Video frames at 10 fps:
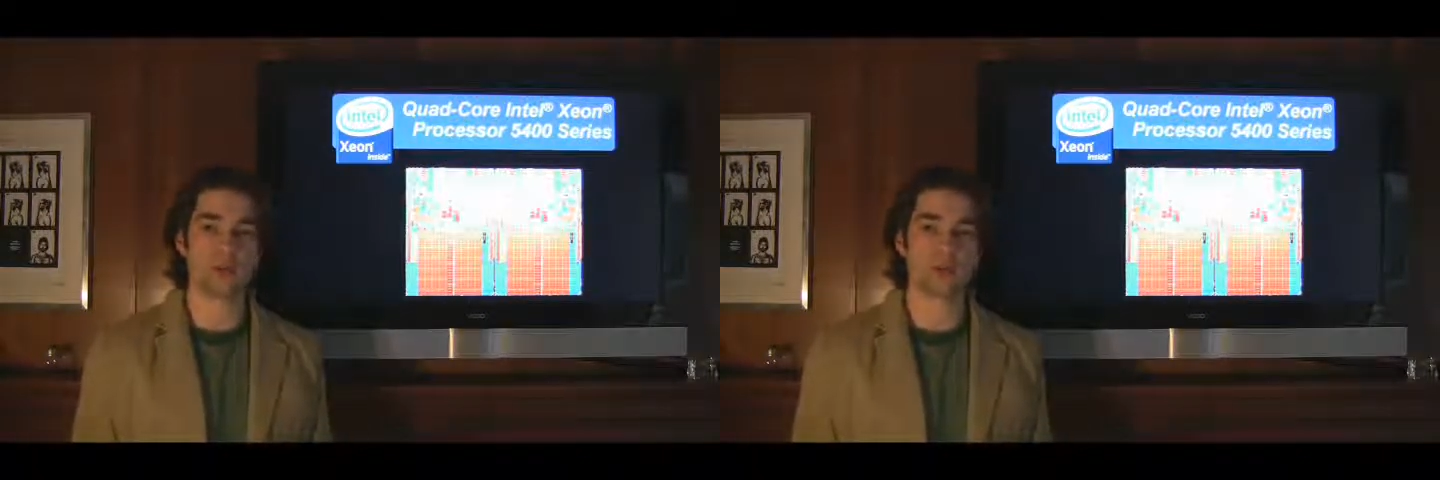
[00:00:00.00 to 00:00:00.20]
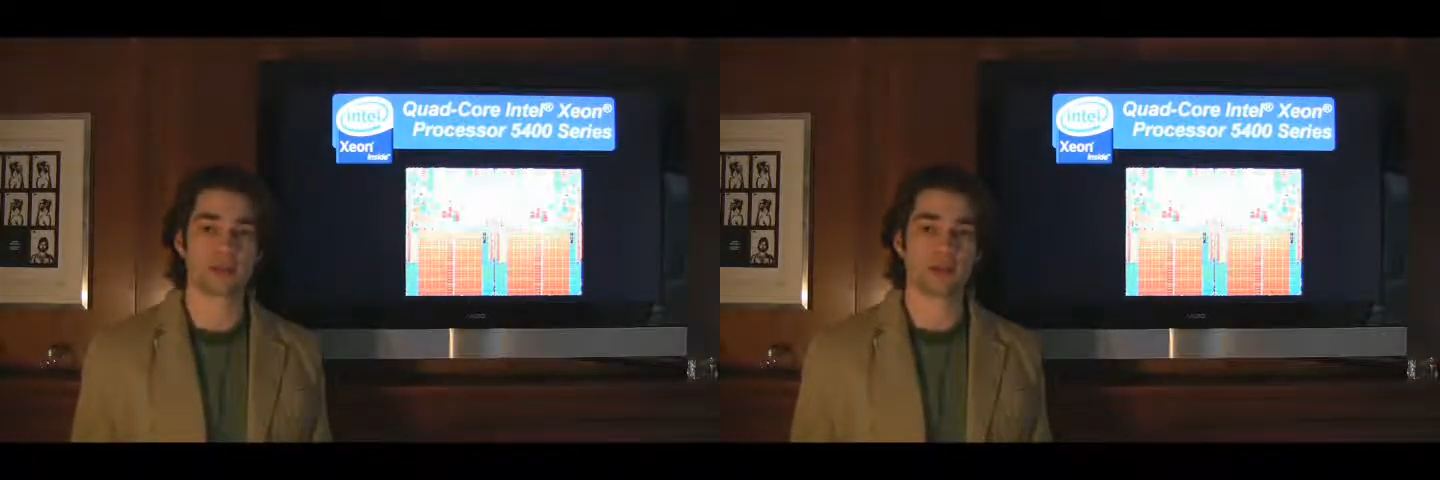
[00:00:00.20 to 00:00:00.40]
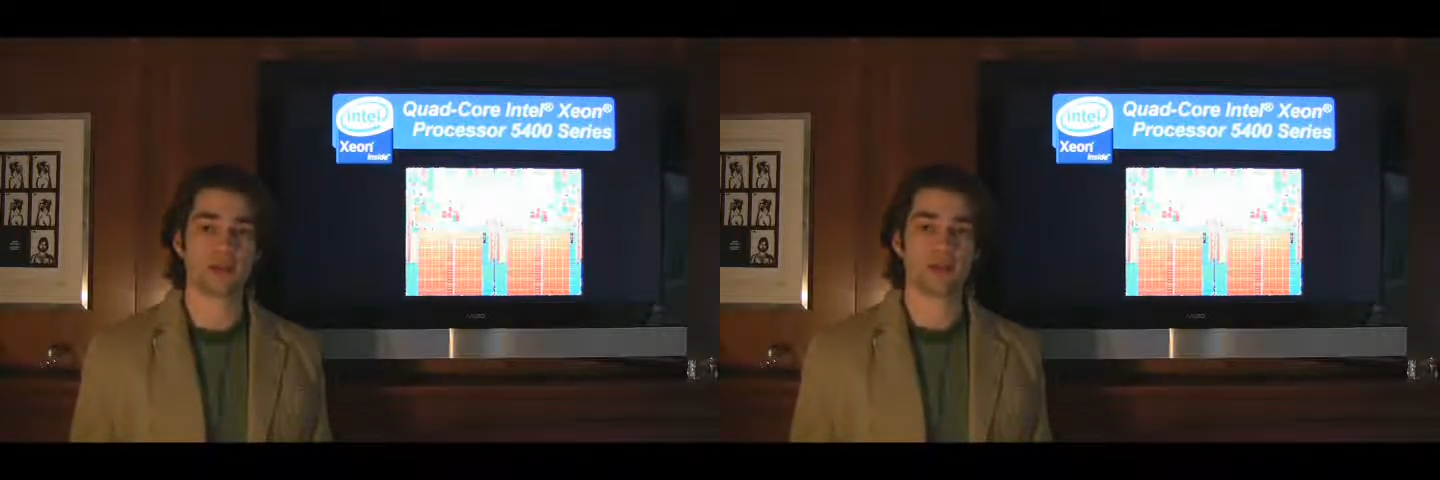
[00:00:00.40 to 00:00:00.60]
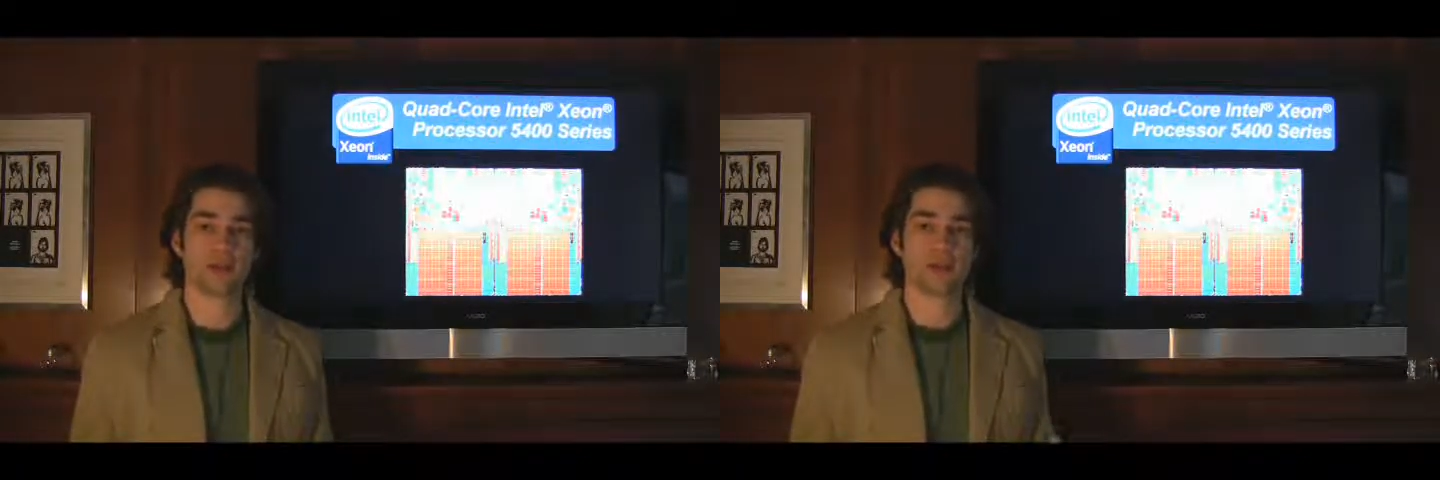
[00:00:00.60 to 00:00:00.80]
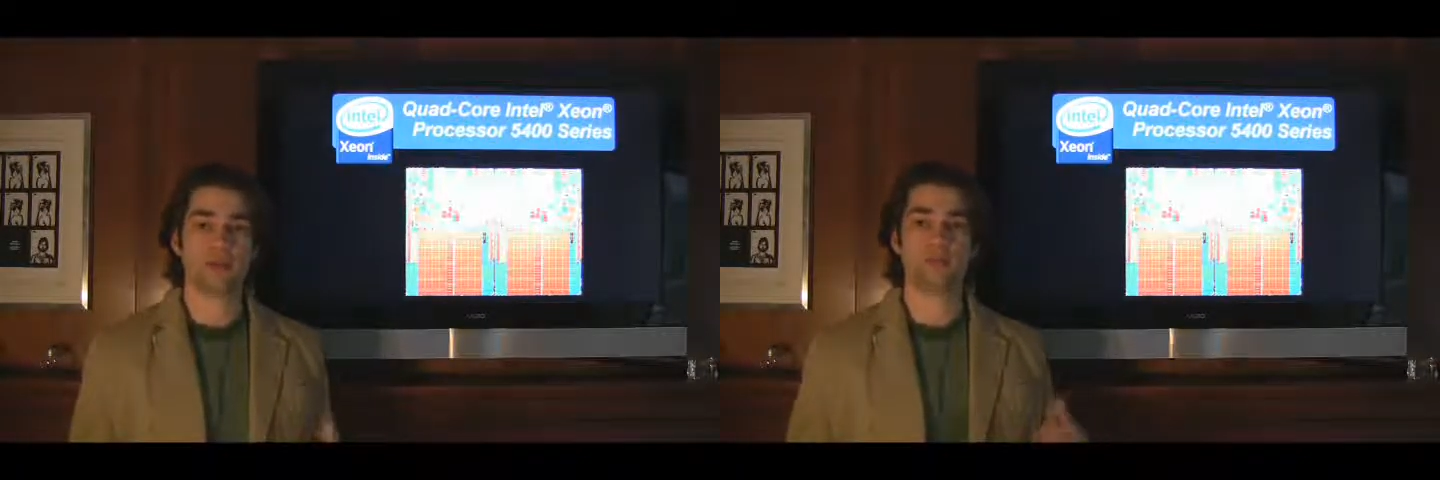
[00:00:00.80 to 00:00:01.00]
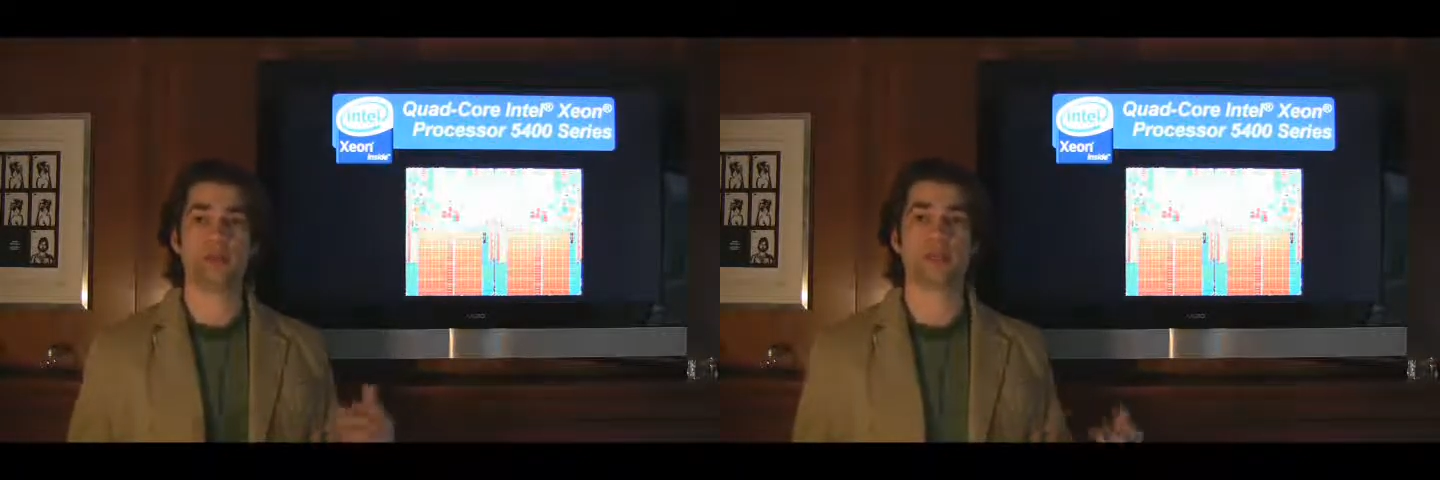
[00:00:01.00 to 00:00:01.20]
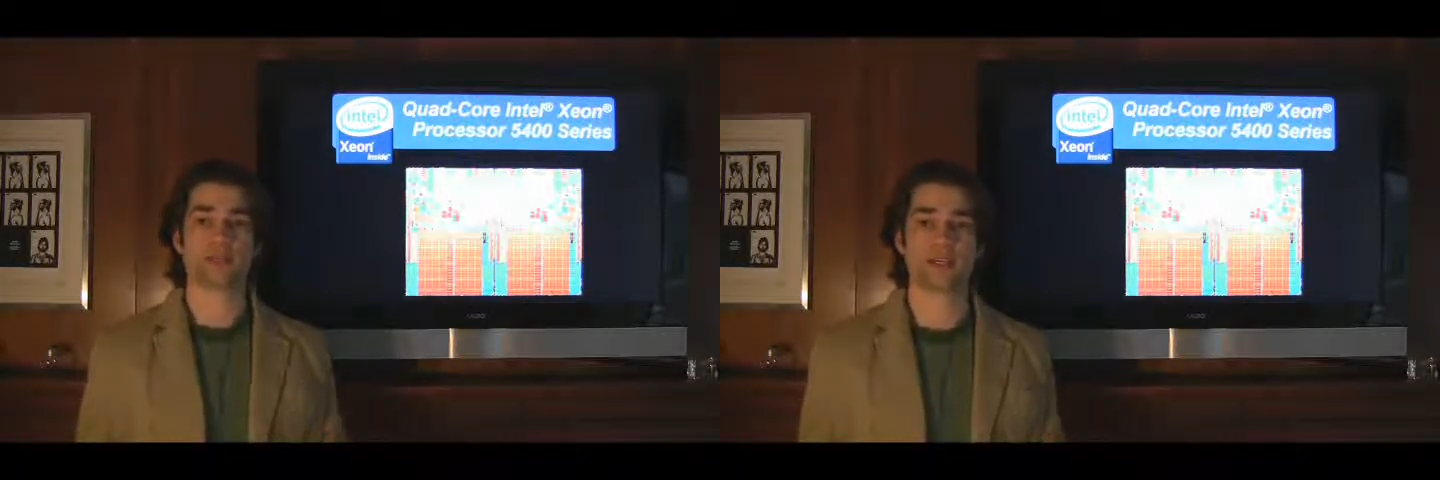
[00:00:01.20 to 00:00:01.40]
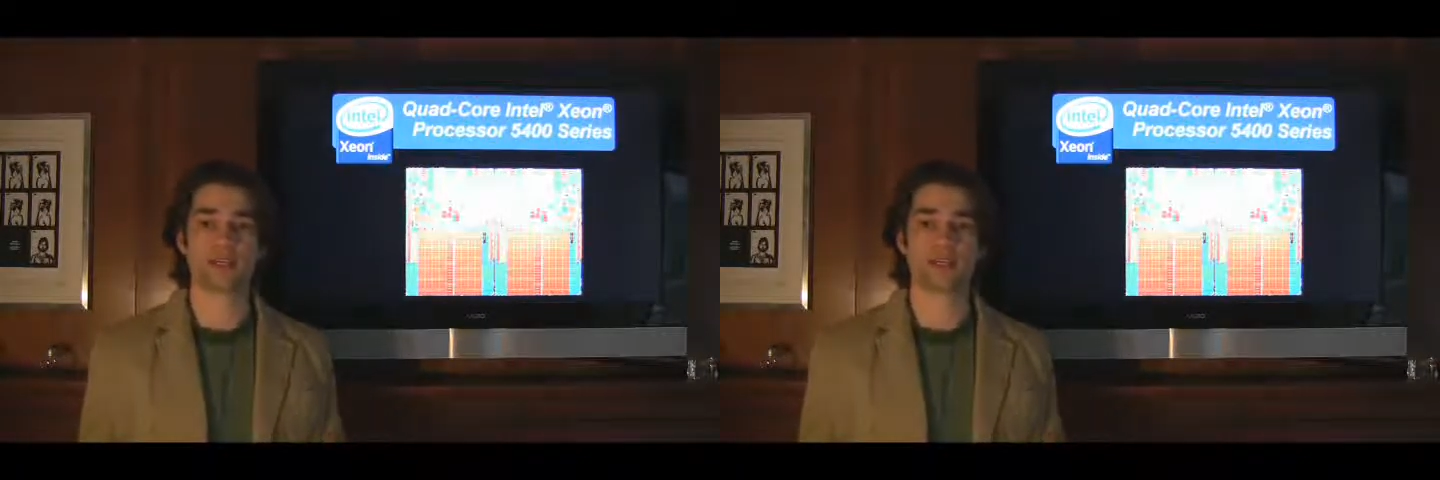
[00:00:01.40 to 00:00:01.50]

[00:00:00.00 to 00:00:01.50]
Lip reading: with. Biggest